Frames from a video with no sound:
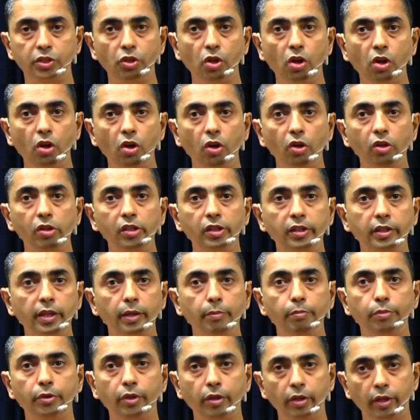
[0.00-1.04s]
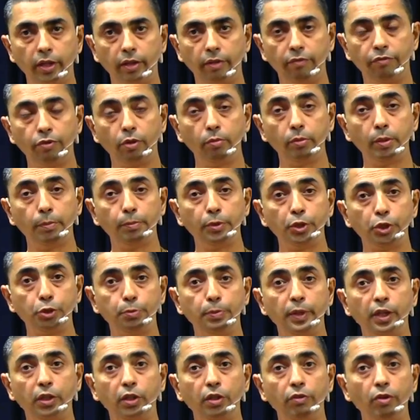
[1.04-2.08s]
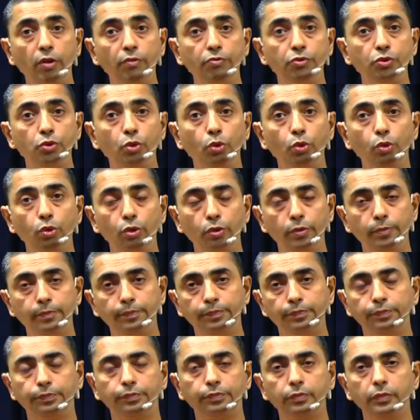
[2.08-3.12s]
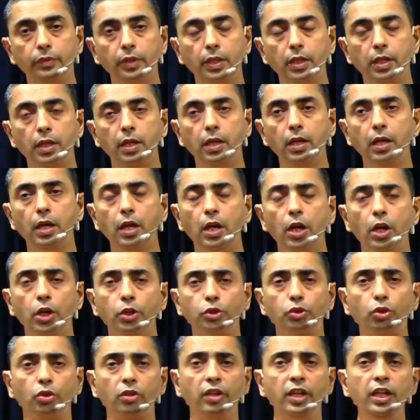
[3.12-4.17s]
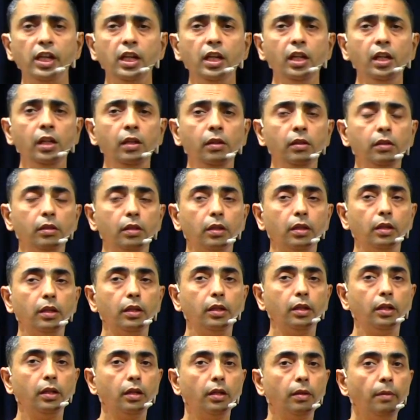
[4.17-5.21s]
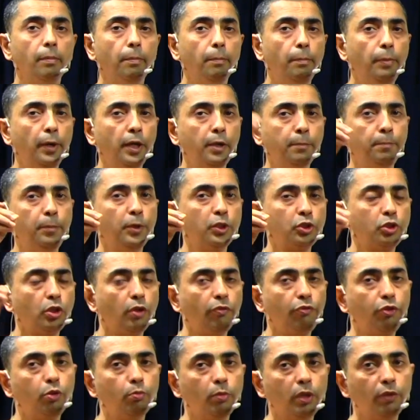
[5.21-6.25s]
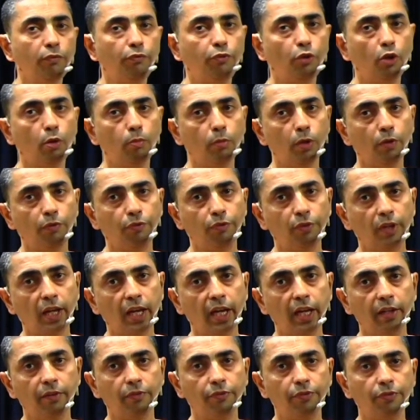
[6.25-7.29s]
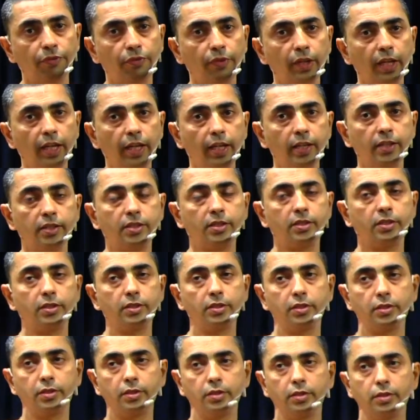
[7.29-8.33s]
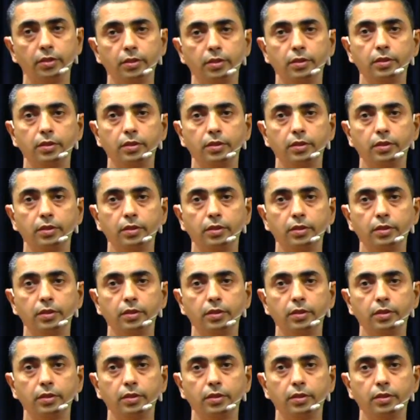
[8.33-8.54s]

it's all temporary from the perspective of soul. So the real purpose of human form of life is